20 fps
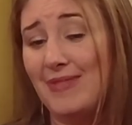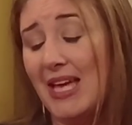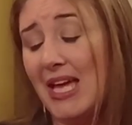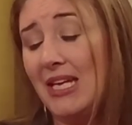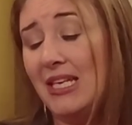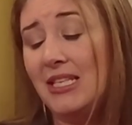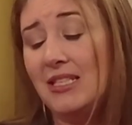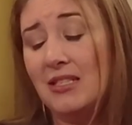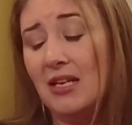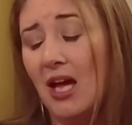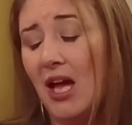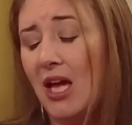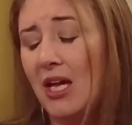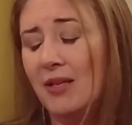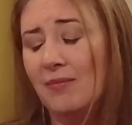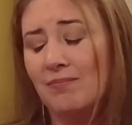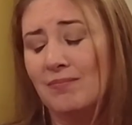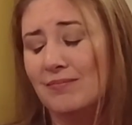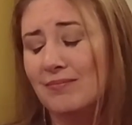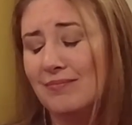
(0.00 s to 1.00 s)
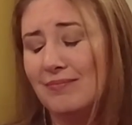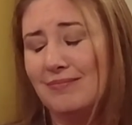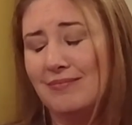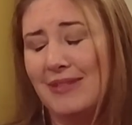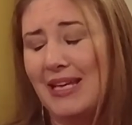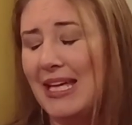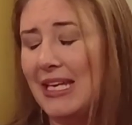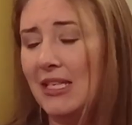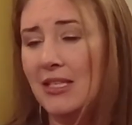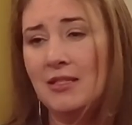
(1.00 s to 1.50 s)
anytime
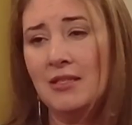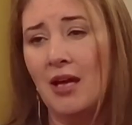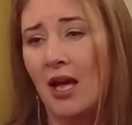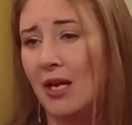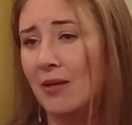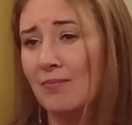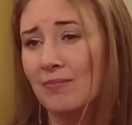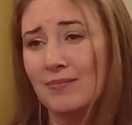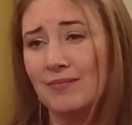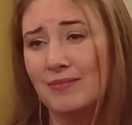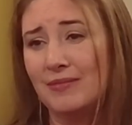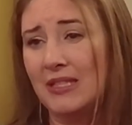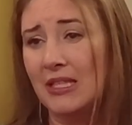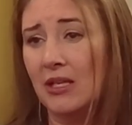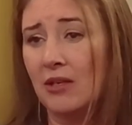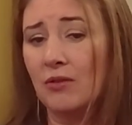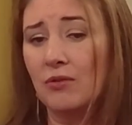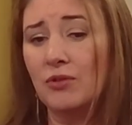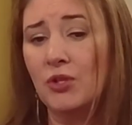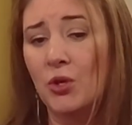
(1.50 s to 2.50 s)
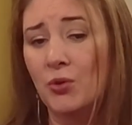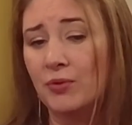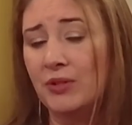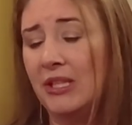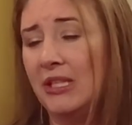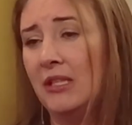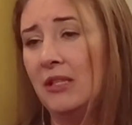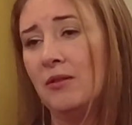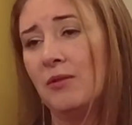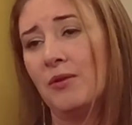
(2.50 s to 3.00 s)
they're
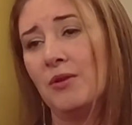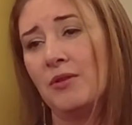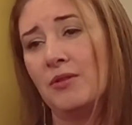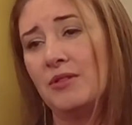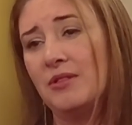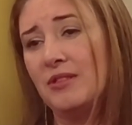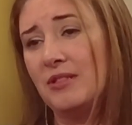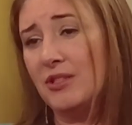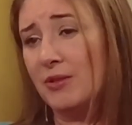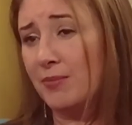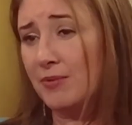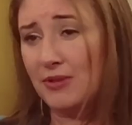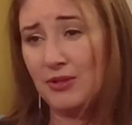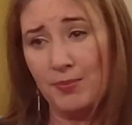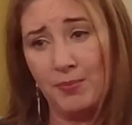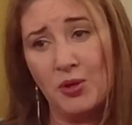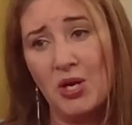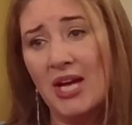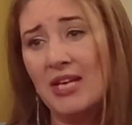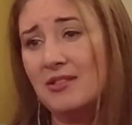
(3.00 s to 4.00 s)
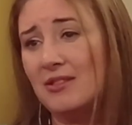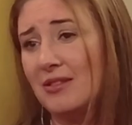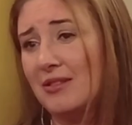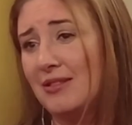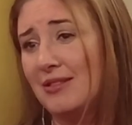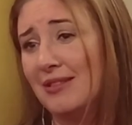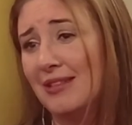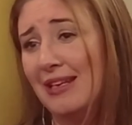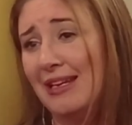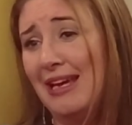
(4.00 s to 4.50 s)
lonely or
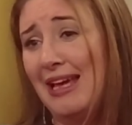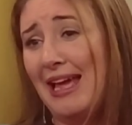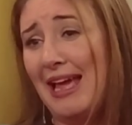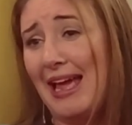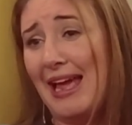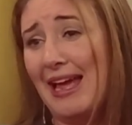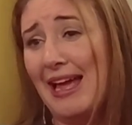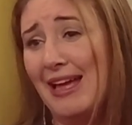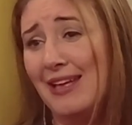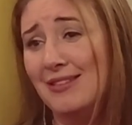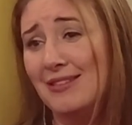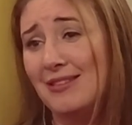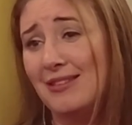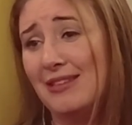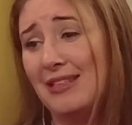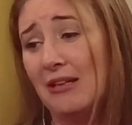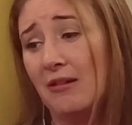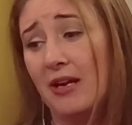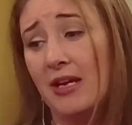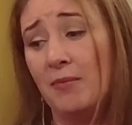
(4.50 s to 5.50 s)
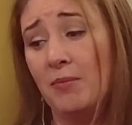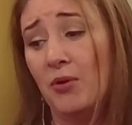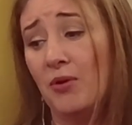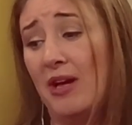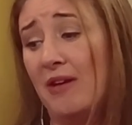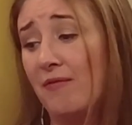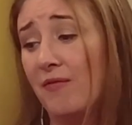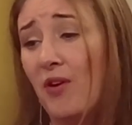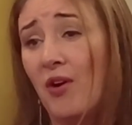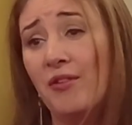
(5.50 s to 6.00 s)
depressed, and
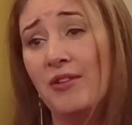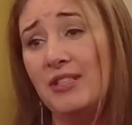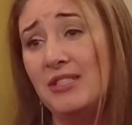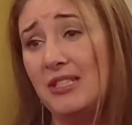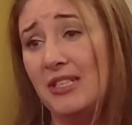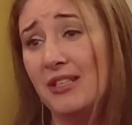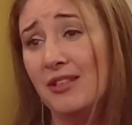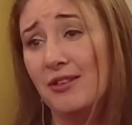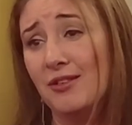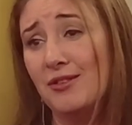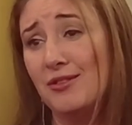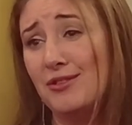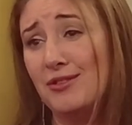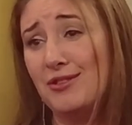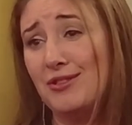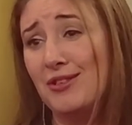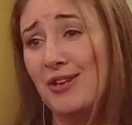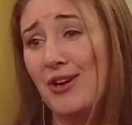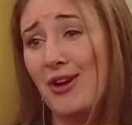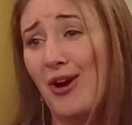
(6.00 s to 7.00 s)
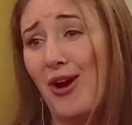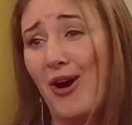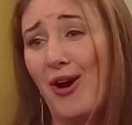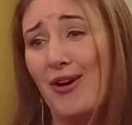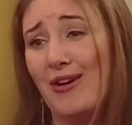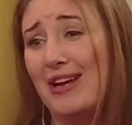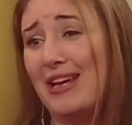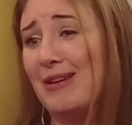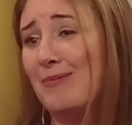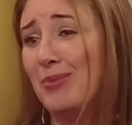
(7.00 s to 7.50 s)
and volunteers
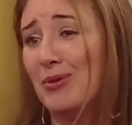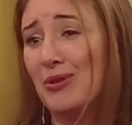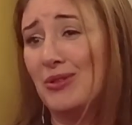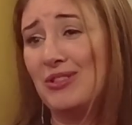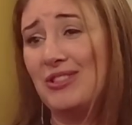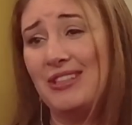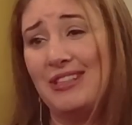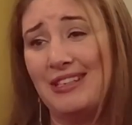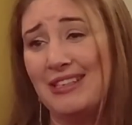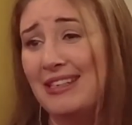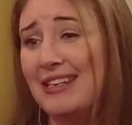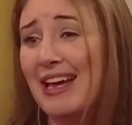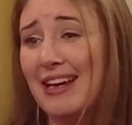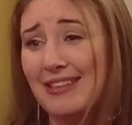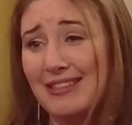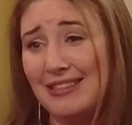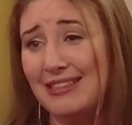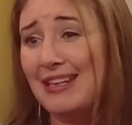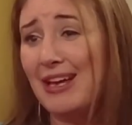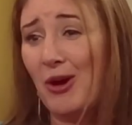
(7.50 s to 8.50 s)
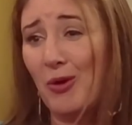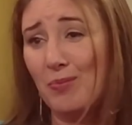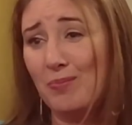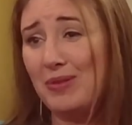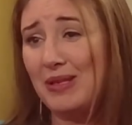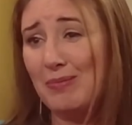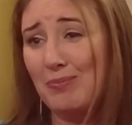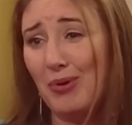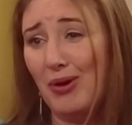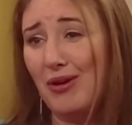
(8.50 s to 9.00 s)
are able to connect and help
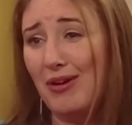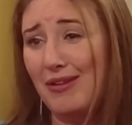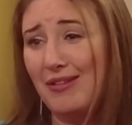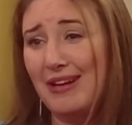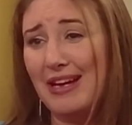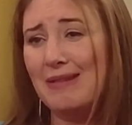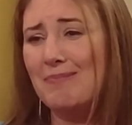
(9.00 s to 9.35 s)
people